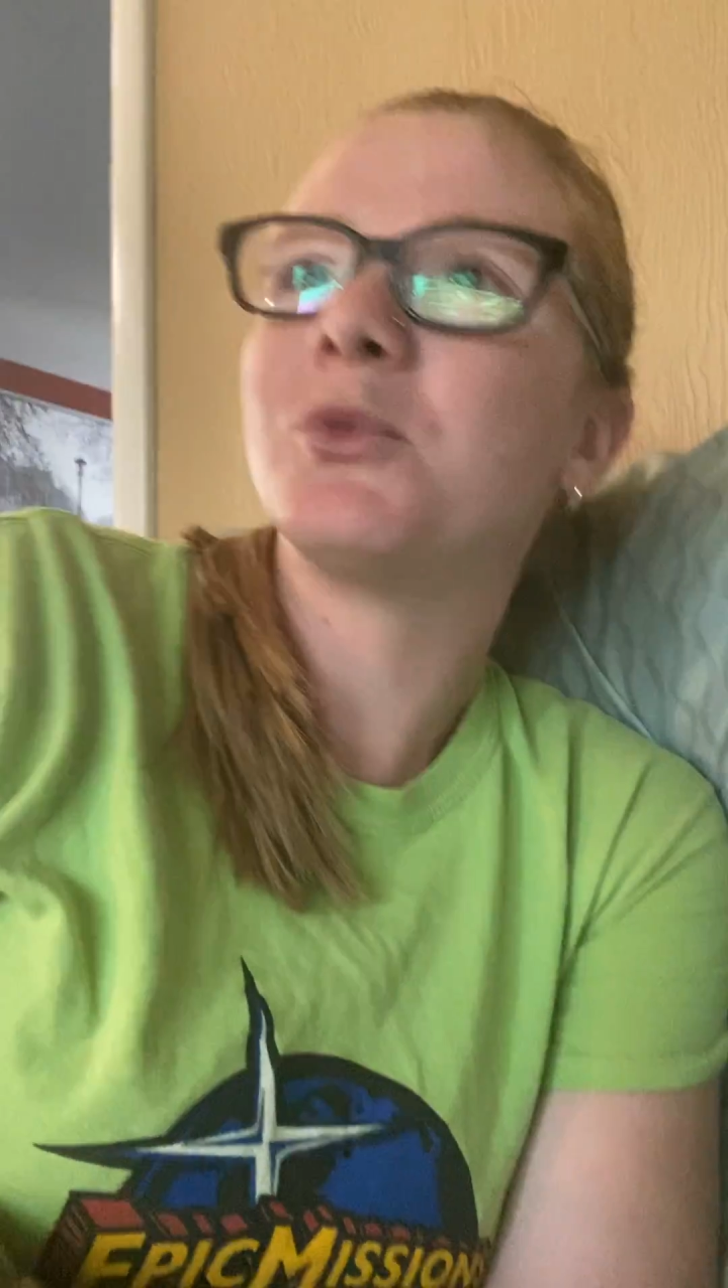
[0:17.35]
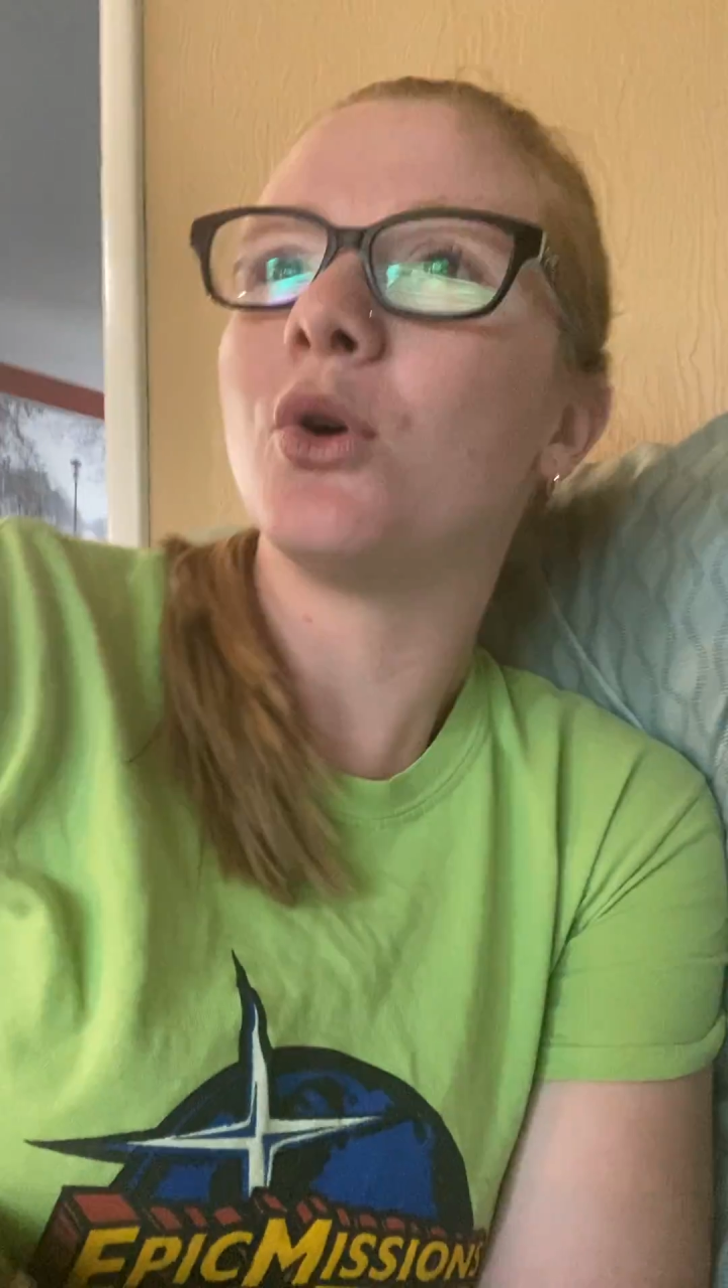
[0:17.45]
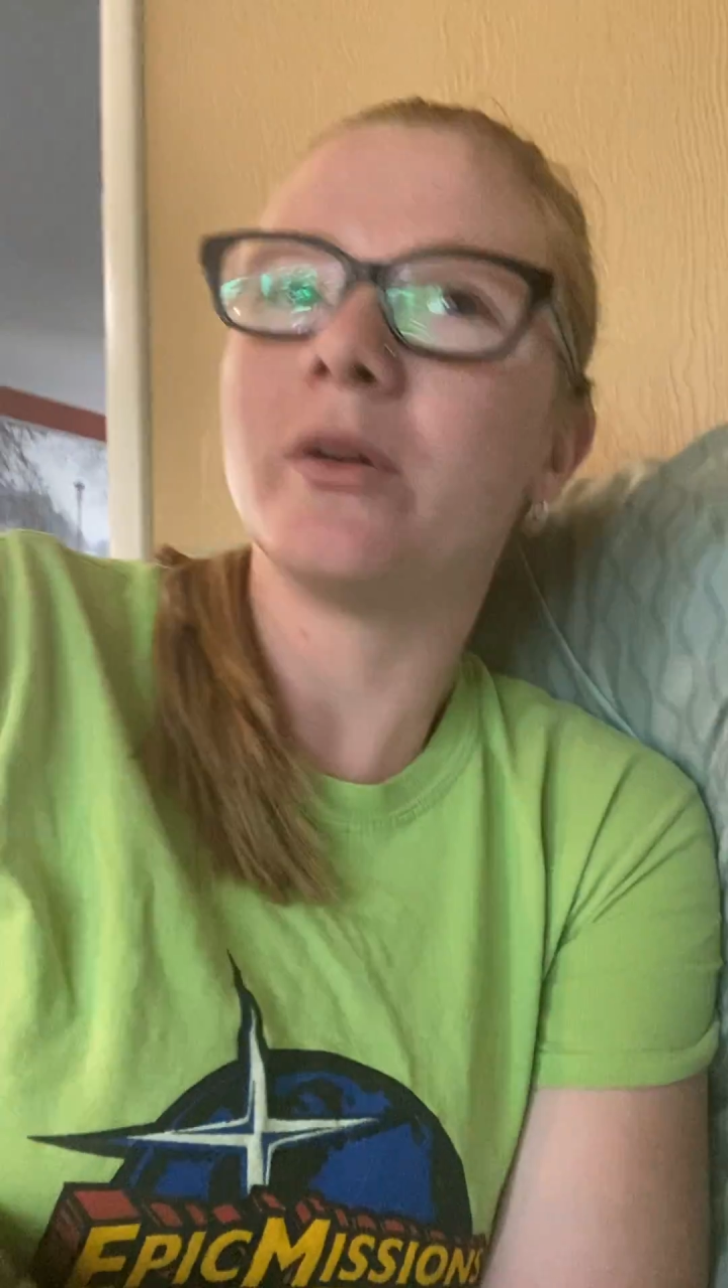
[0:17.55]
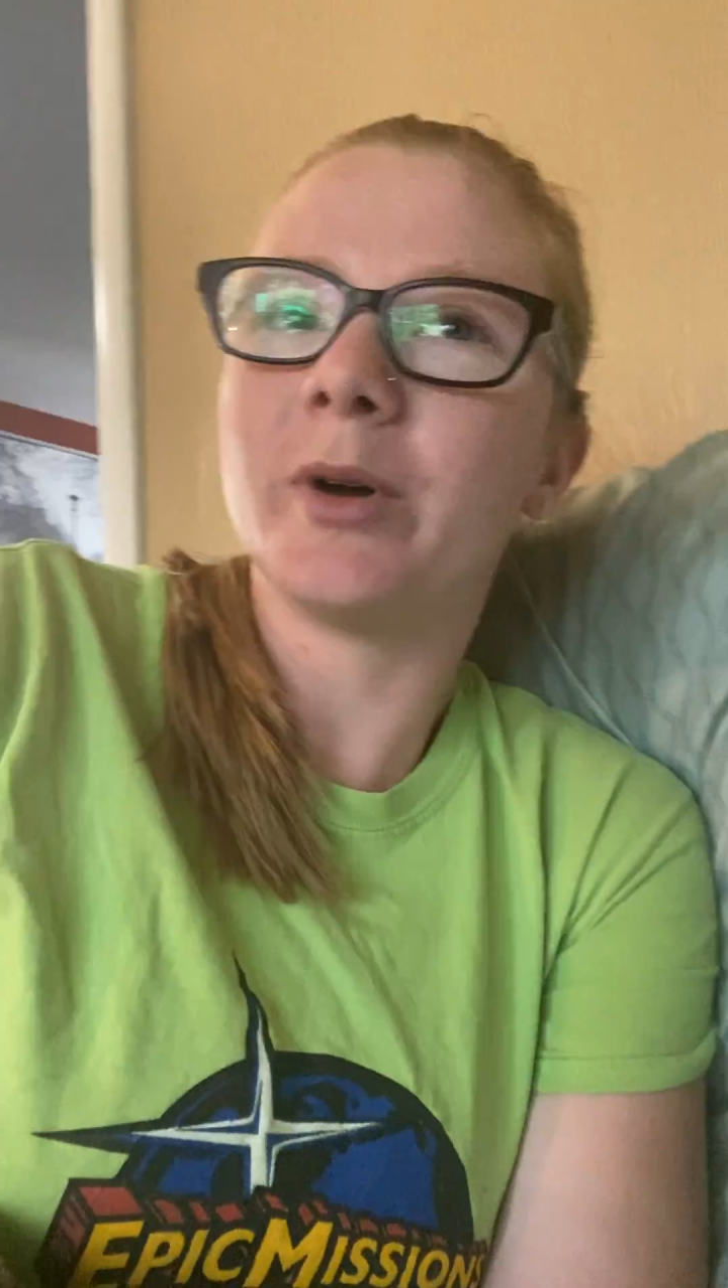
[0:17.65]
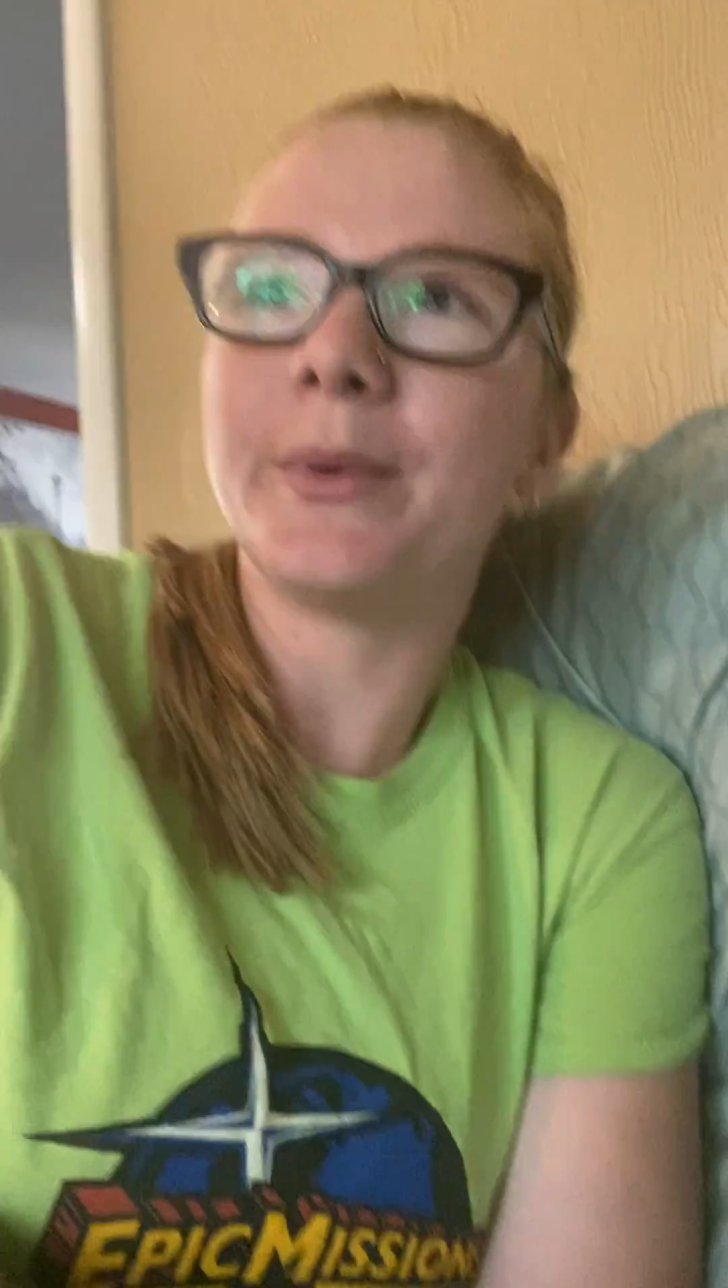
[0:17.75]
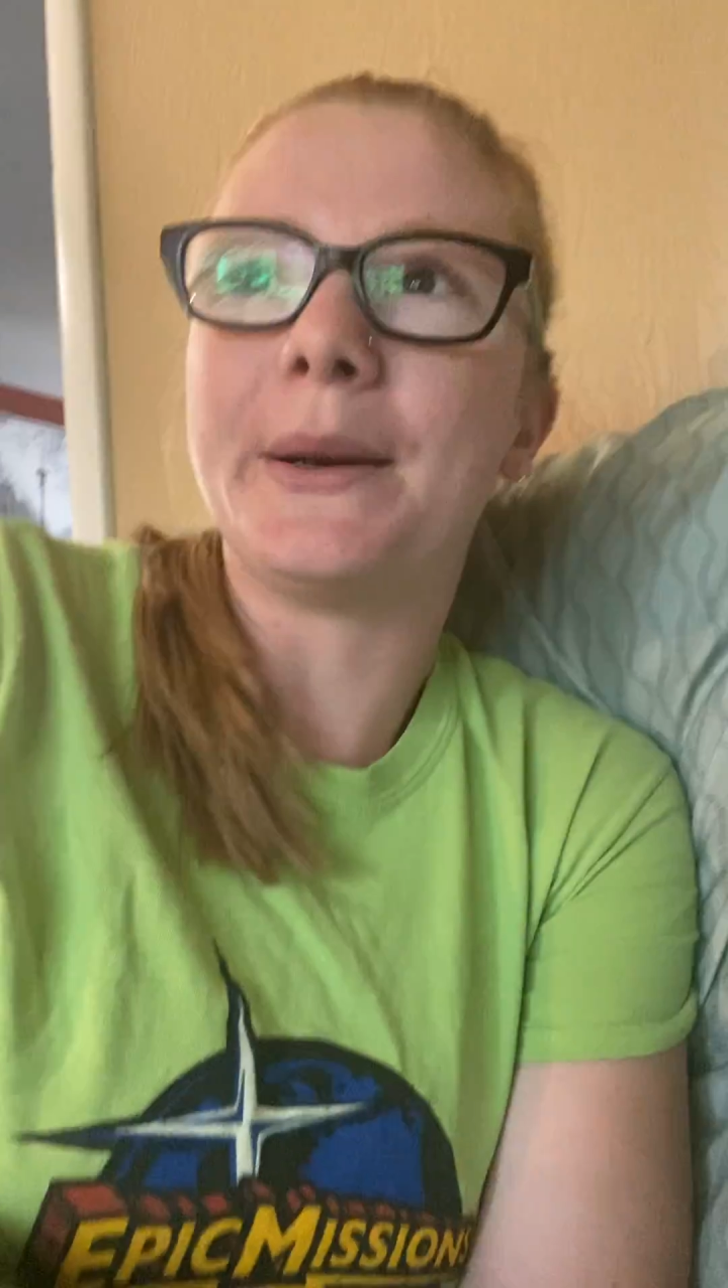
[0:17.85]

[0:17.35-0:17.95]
going about my